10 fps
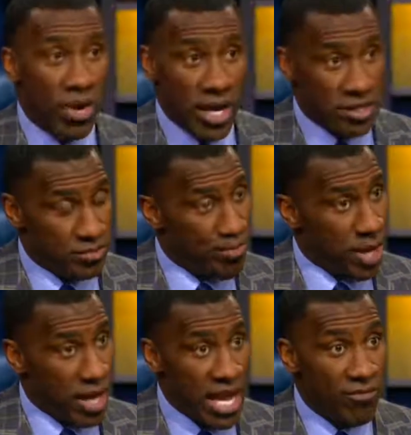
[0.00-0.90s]
Is
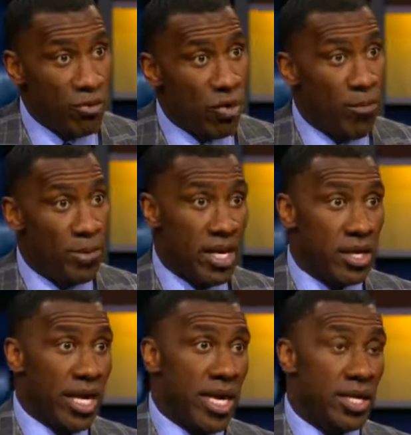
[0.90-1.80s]
Averill going to
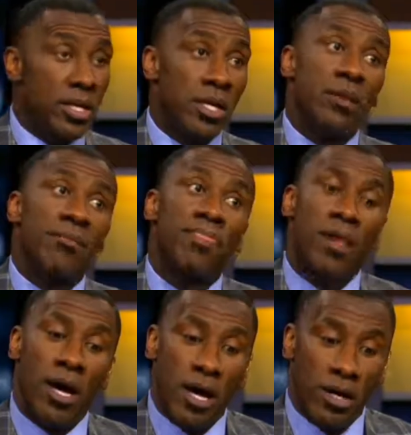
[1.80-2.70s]
play again?
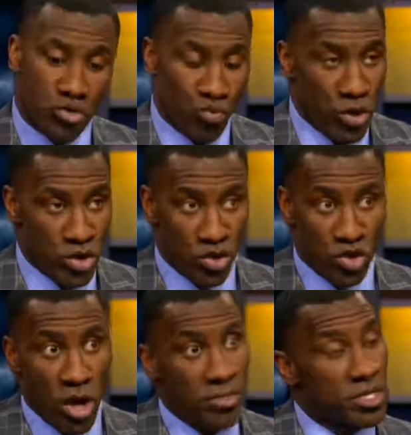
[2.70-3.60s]
Richard
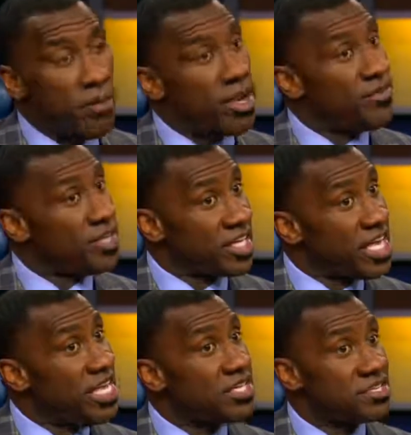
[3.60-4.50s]
Sherman's coming off an
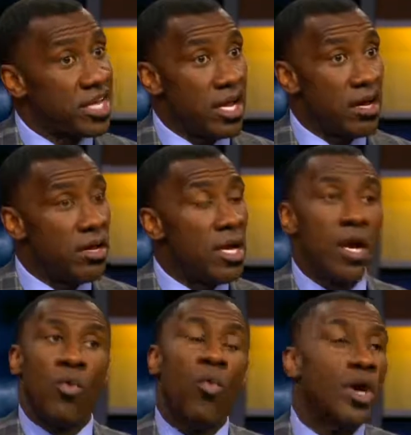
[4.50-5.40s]
Achilles tear.
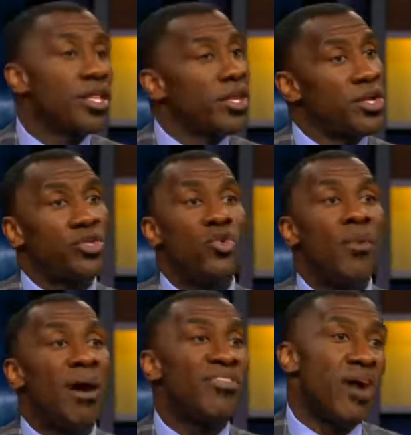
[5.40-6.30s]
What are they going to
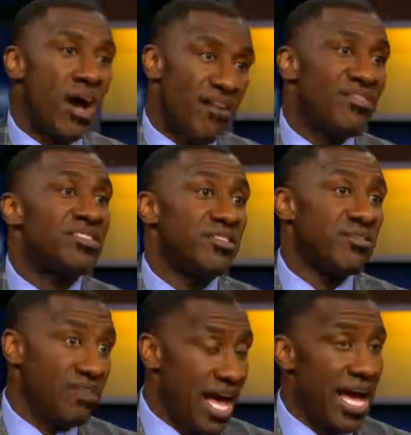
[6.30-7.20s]
do about the
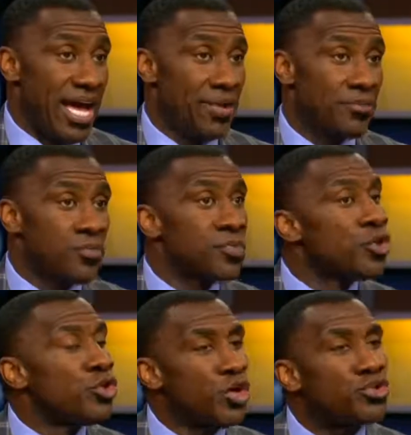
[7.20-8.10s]
offensive
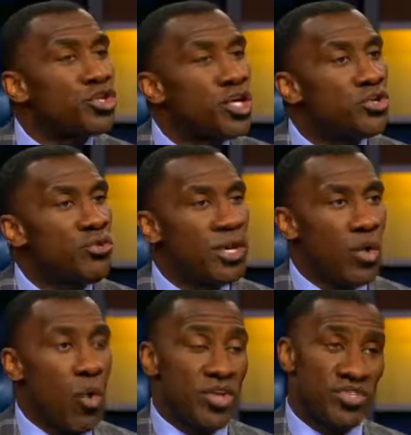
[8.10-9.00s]
line? There are still so
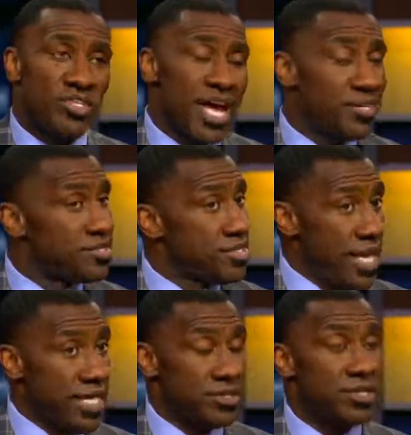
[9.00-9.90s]
many questions. Now, the
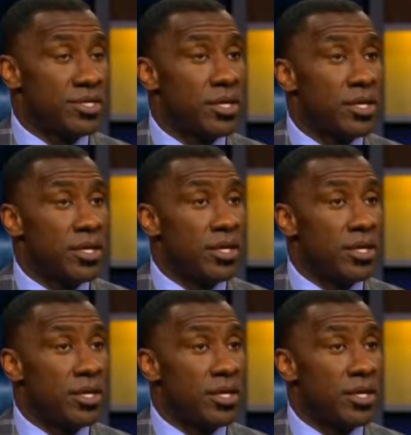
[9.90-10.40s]
Saints,